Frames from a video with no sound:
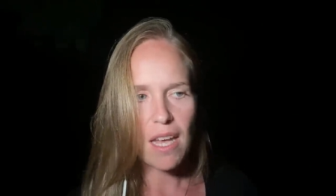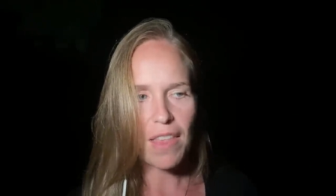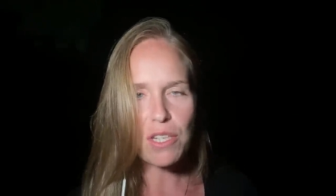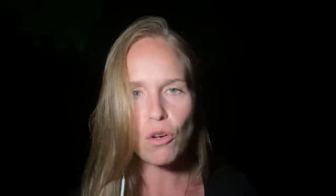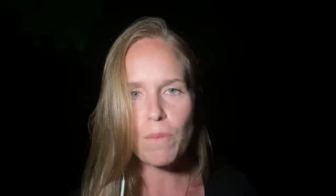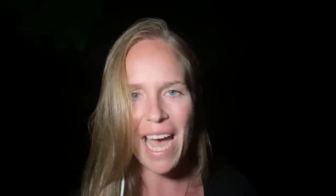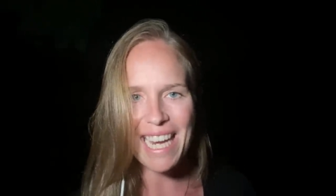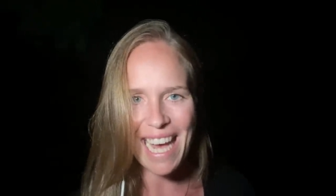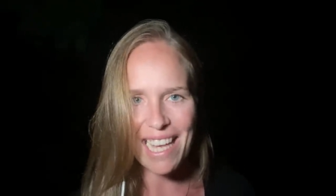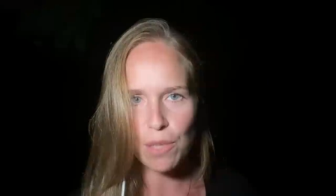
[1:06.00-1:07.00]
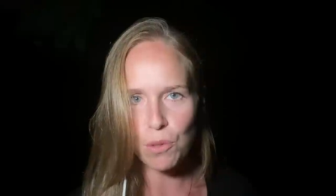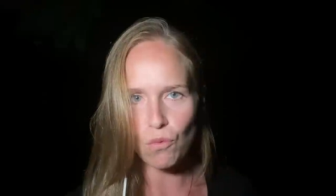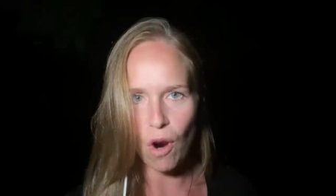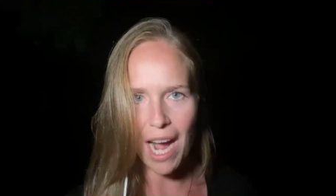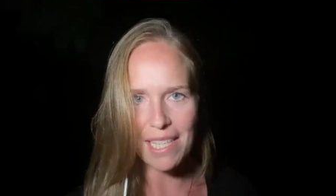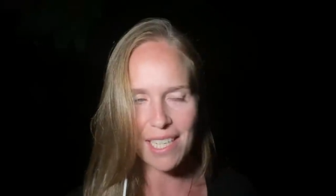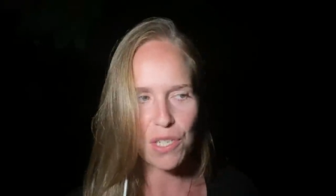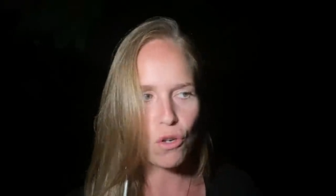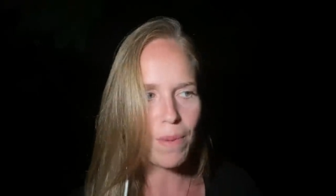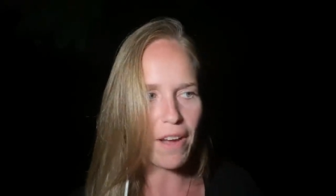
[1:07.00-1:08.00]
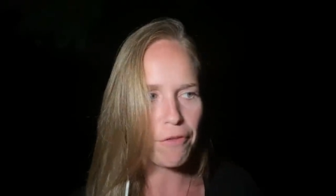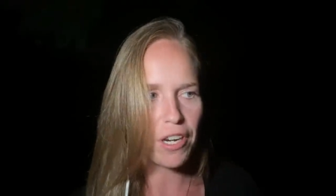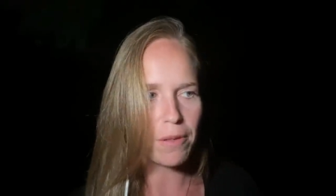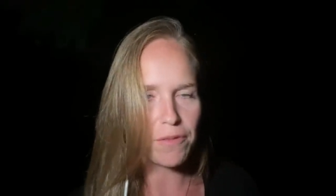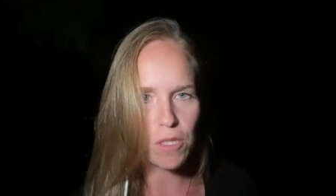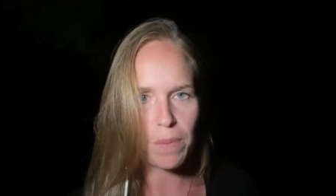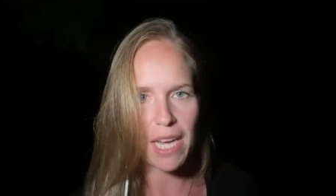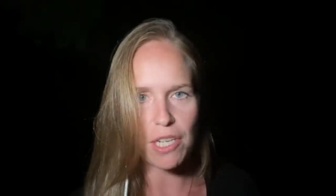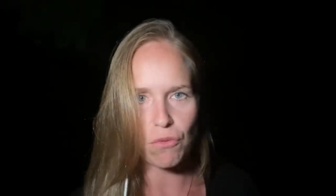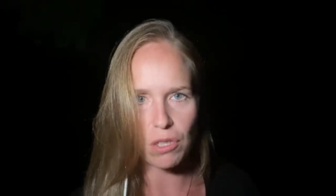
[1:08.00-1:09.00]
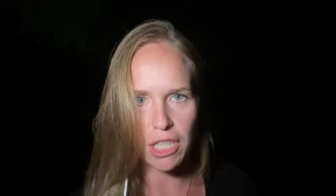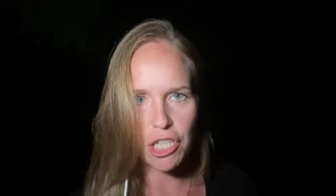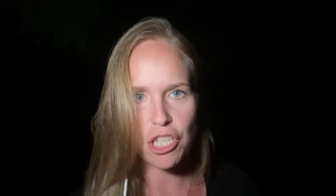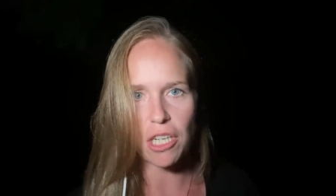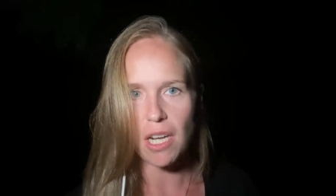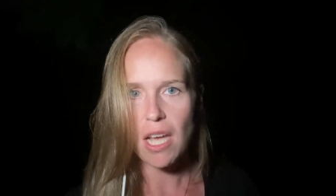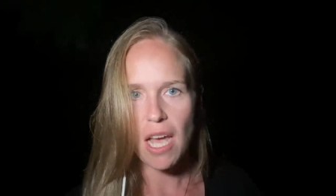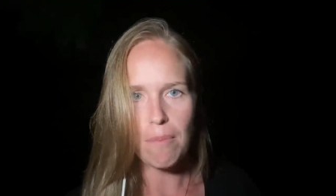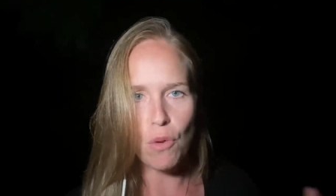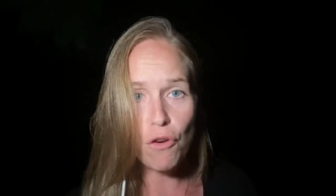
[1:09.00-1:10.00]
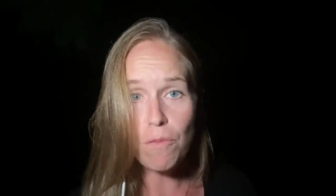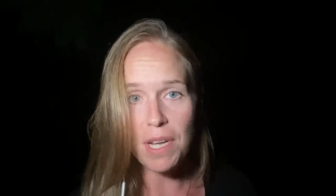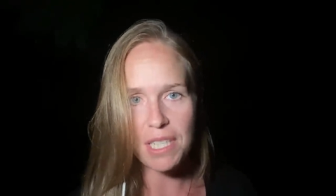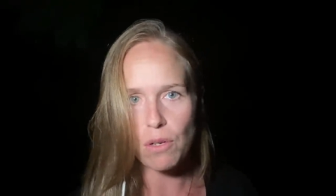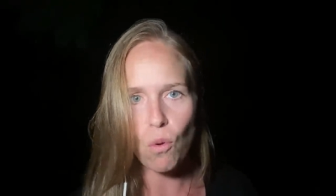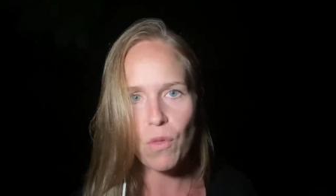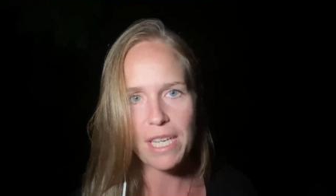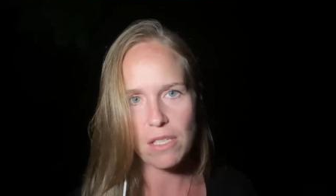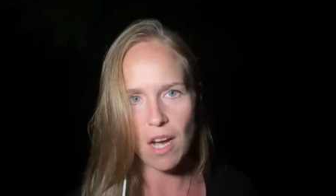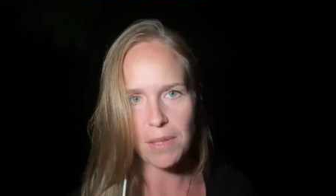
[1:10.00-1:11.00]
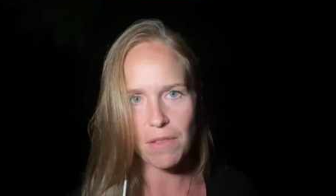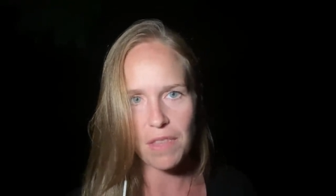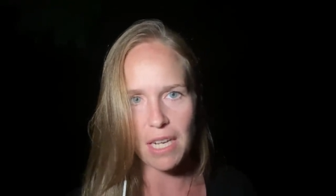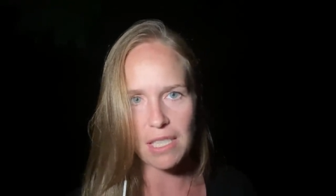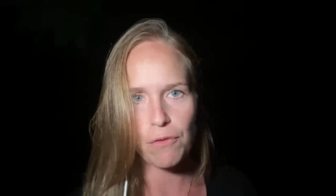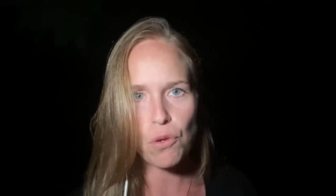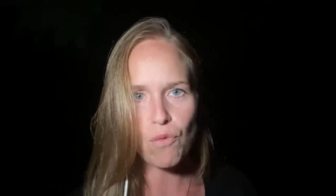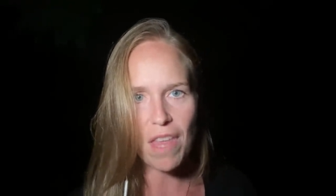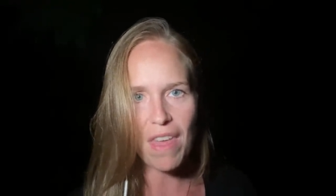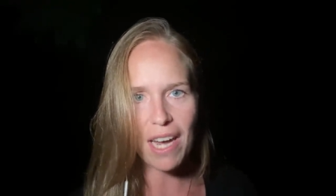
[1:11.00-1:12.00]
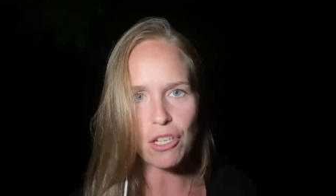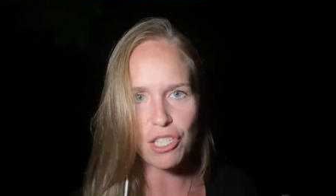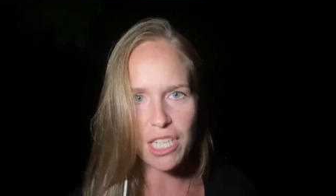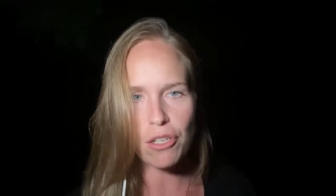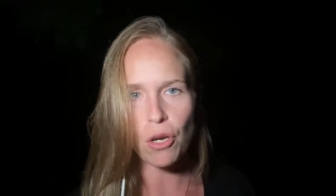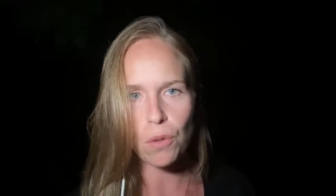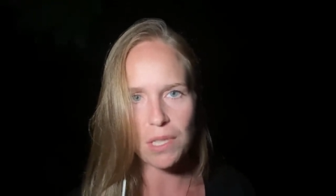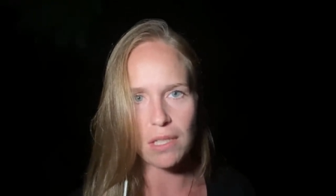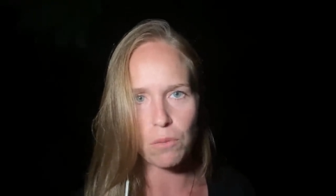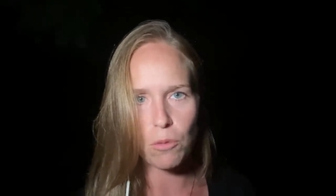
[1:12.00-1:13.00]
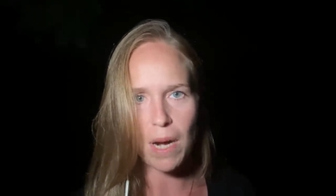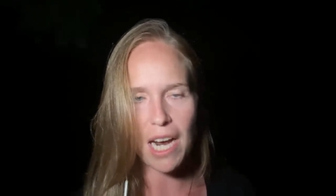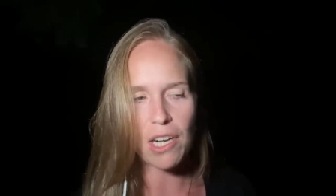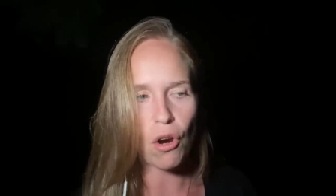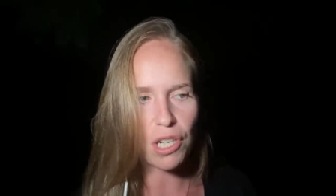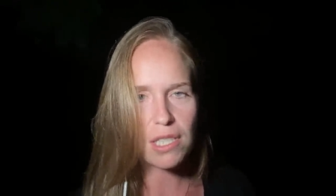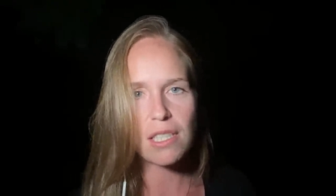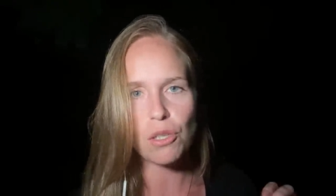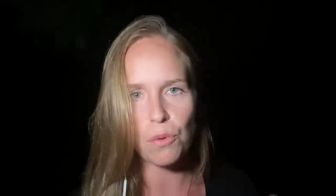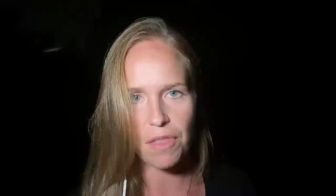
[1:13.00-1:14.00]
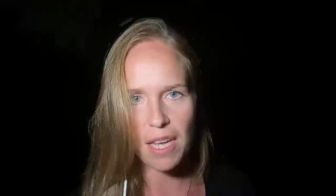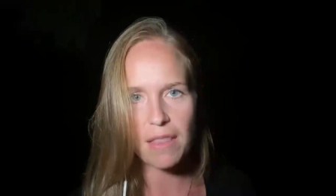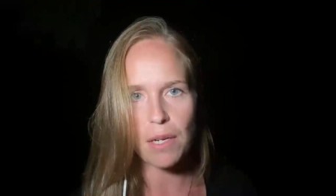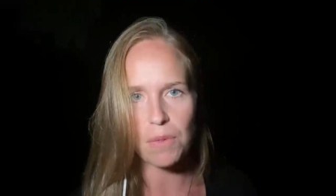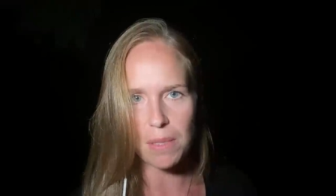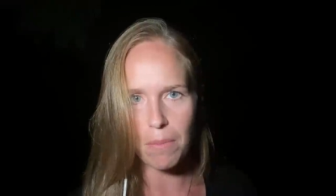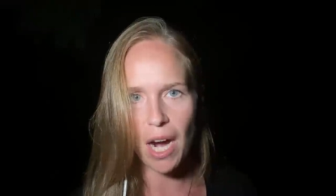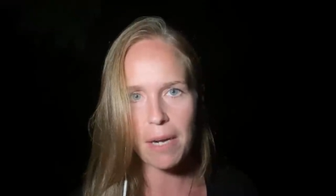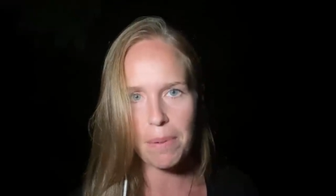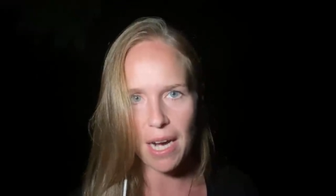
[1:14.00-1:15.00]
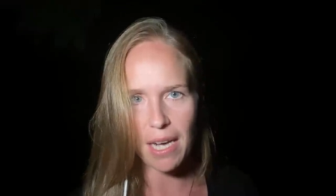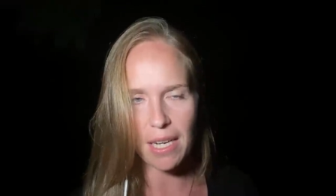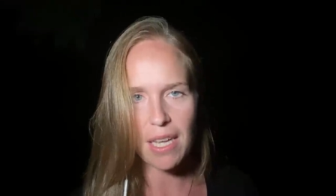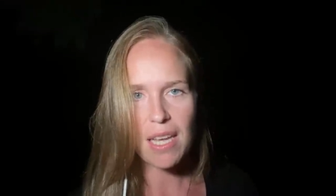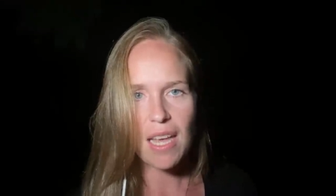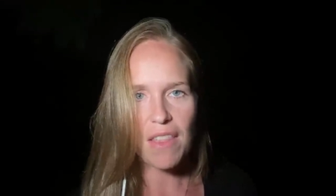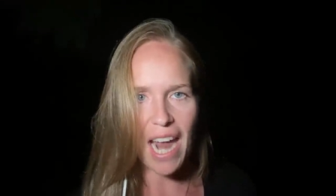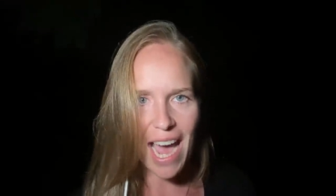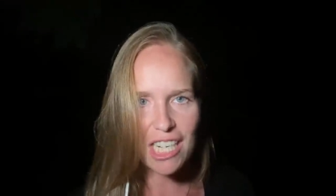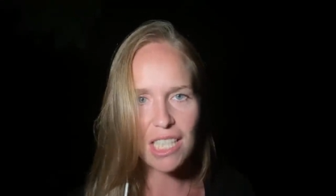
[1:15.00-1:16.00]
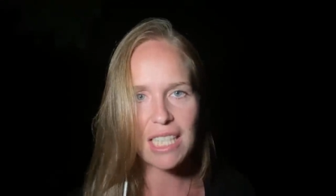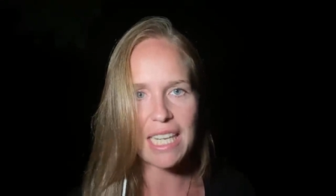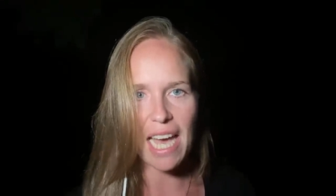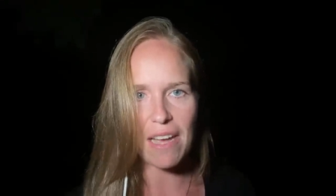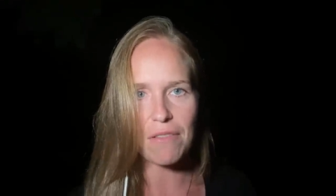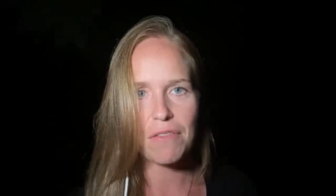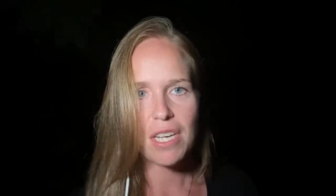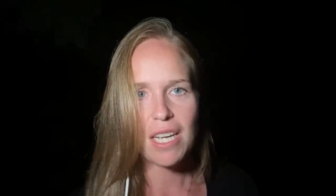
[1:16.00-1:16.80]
They talk about inalienable rights. They talk about freedom of speech, religion, movement, and all these types of things. If you read that and you didn't know it was the Liberal Party, honestly, you would think that it was a minor party that actually gave